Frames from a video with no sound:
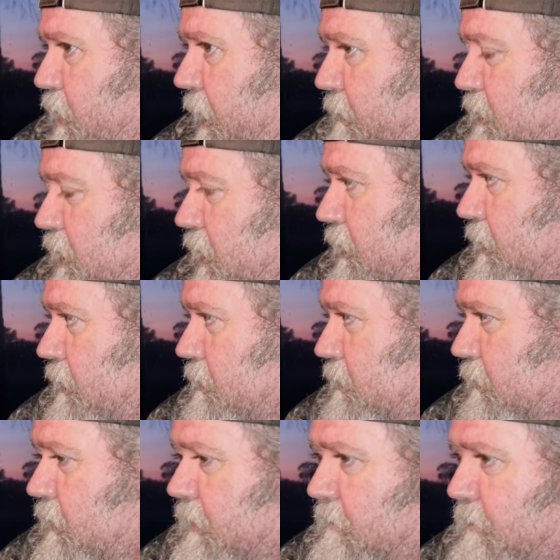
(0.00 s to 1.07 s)
traps,
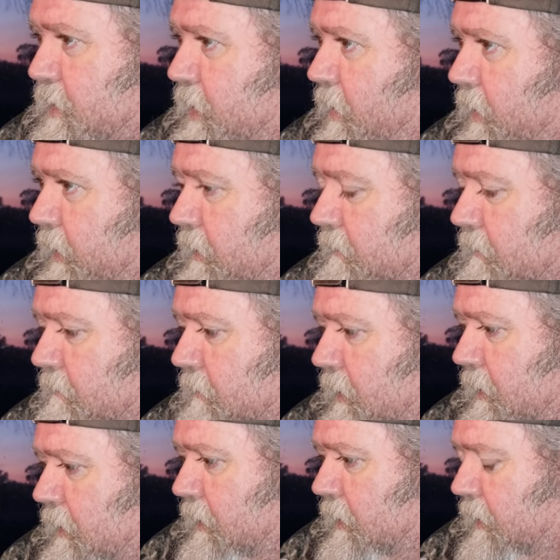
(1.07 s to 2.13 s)
because I've got the majority of them,
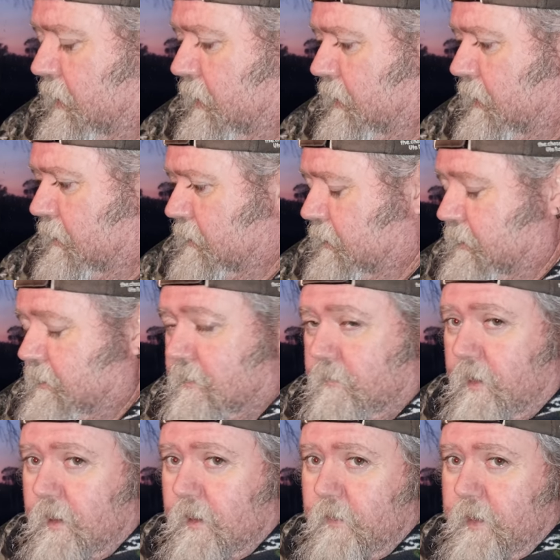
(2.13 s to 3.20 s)
and they're not
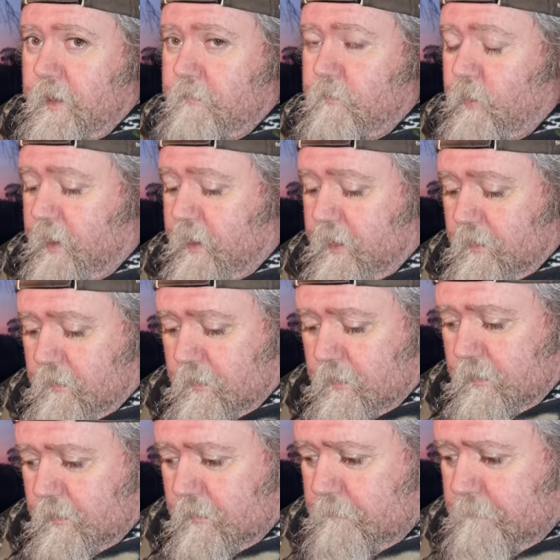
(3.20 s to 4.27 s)
running around everywhere
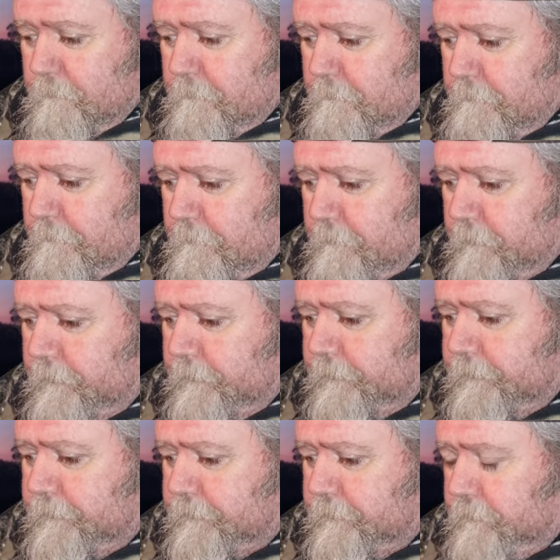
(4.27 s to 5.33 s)
now.
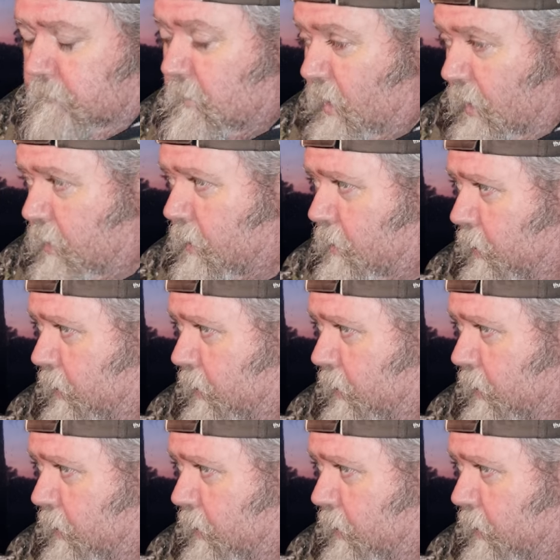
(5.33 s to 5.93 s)
Got